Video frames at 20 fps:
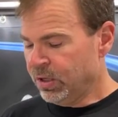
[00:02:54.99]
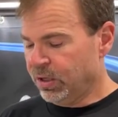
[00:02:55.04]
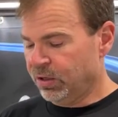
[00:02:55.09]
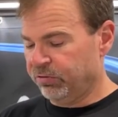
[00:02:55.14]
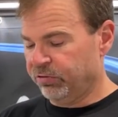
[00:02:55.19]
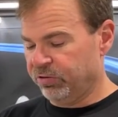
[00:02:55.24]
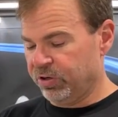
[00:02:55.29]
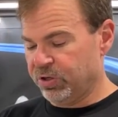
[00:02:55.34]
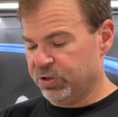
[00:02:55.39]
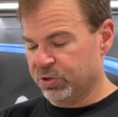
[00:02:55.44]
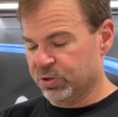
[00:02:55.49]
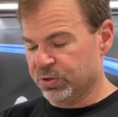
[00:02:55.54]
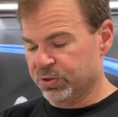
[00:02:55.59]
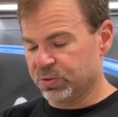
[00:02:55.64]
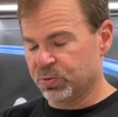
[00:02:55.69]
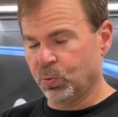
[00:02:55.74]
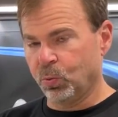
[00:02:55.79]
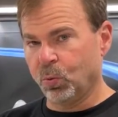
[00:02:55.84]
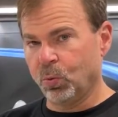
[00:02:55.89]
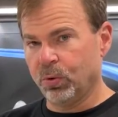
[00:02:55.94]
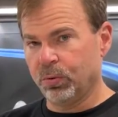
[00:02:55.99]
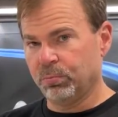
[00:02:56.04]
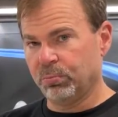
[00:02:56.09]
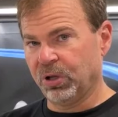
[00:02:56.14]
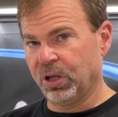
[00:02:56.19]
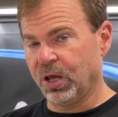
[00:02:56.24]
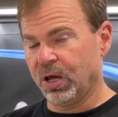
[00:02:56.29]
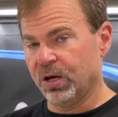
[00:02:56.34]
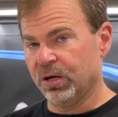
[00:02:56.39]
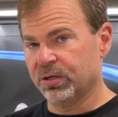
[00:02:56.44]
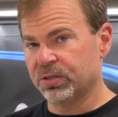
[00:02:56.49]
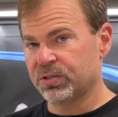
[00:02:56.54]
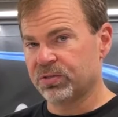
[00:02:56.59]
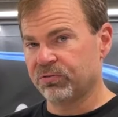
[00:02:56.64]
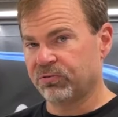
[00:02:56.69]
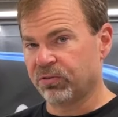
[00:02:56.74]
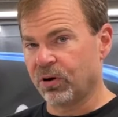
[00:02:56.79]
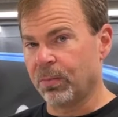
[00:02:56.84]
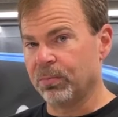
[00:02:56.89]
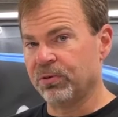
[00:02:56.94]
It features
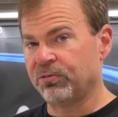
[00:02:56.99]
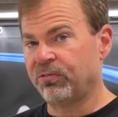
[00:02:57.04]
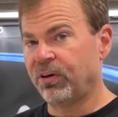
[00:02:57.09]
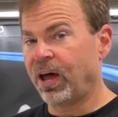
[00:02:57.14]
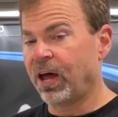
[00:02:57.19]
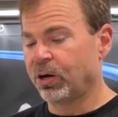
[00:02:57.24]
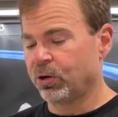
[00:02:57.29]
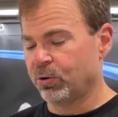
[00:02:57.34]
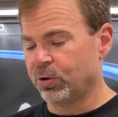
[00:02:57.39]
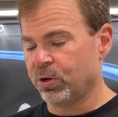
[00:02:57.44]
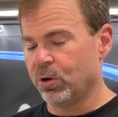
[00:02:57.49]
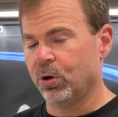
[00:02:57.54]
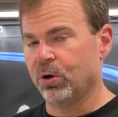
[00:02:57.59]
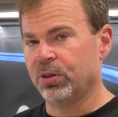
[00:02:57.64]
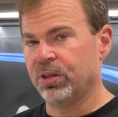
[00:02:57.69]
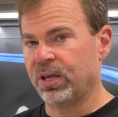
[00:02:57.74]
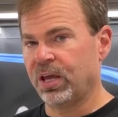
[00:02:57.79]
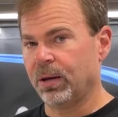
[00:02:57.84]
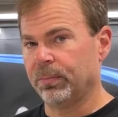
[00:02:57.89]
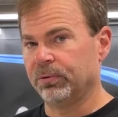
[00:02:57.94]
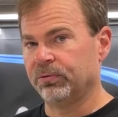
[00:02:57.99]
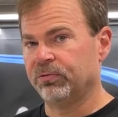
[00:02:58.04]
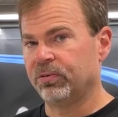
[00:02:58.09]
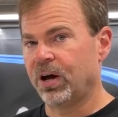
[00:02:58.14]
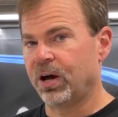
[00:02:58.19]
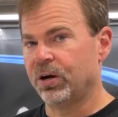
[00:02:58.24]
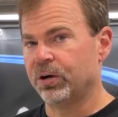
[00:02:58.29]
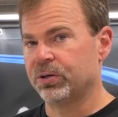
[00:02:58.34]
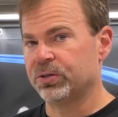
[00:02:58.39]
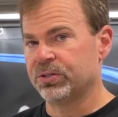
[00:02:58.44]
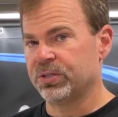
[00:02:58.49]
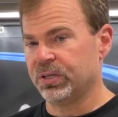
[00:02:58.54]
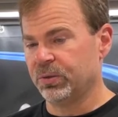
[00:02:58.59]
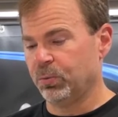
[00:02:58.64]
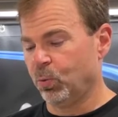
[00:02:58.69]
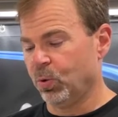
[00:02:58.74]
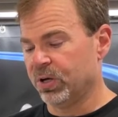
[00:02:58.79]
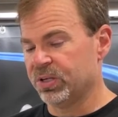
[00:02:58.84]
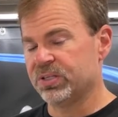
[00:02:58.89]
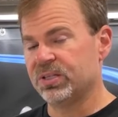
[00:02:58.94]
plugs from the factory on the amplifier because it
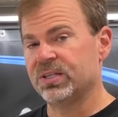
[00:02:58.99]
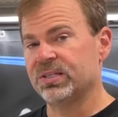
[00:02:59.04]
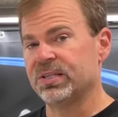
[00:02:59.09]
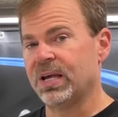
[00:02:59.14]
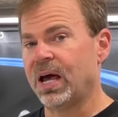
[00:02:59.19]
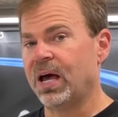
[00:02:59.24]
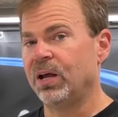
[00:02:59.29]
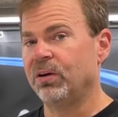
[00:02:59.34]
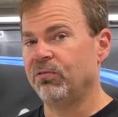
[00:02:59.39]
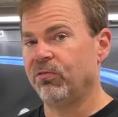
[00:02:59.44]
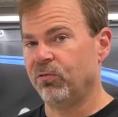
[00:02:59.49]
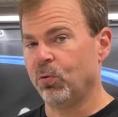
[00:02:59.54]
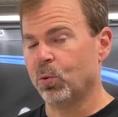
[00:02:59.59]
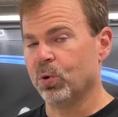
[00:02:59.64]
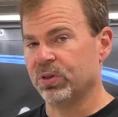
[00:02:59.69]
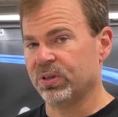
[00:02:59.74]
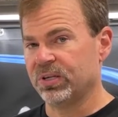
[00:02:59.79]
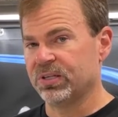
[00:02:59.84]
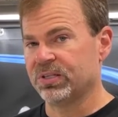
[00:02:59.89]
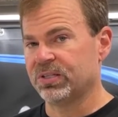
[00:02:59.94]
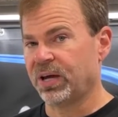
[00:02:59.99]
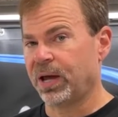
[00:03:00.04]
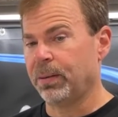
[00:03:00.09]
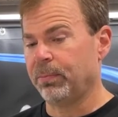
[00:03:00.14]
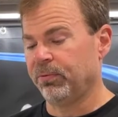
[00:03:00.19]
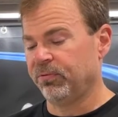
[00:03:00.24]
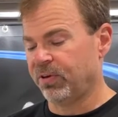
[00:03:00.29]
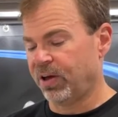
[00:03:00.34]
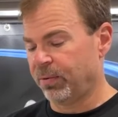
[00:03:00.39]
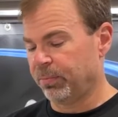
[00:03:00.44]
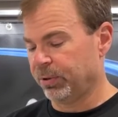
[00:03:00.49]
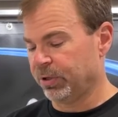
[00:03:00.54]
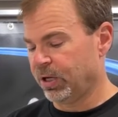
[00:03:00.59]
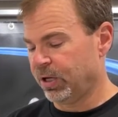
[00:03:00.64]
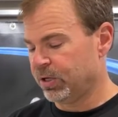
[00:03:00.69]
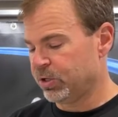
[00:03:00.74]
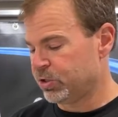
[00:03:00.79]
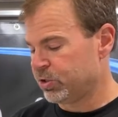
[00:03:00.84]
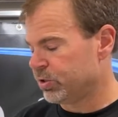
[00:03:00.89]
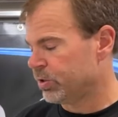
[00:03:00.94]
was designed for this type of
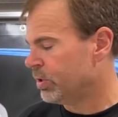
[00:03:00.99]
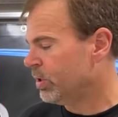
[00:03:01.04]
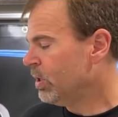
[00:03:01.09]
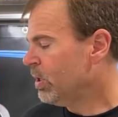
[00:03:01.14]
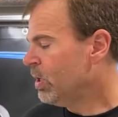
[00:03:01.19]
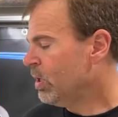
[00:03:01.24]
application,